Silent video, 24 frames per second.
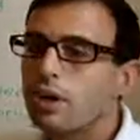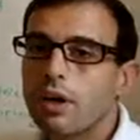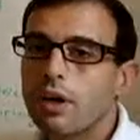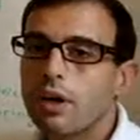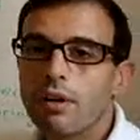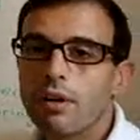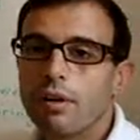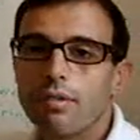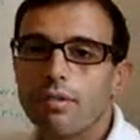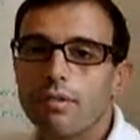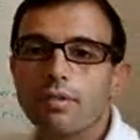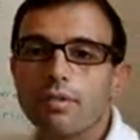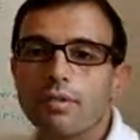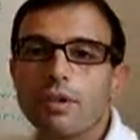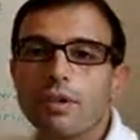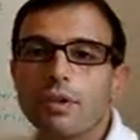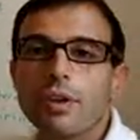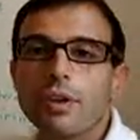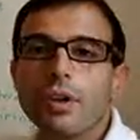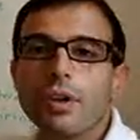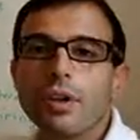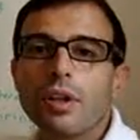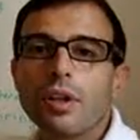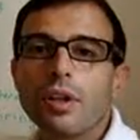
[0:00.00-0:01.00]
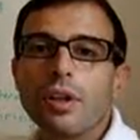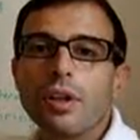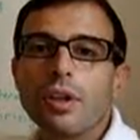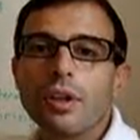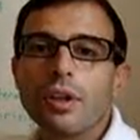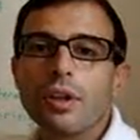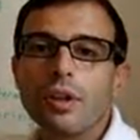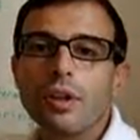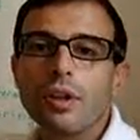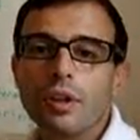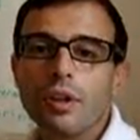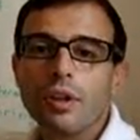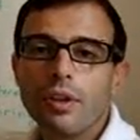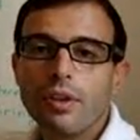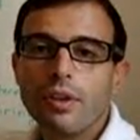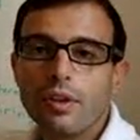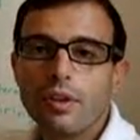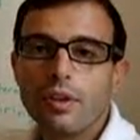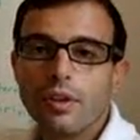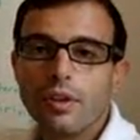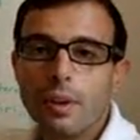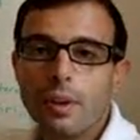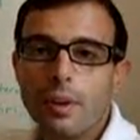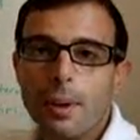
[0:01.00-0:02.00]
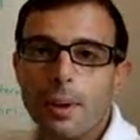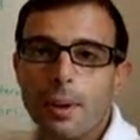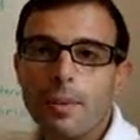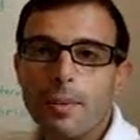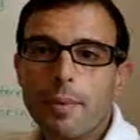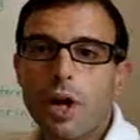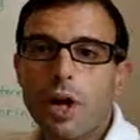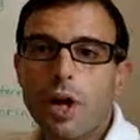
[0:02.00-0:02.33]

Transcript: of the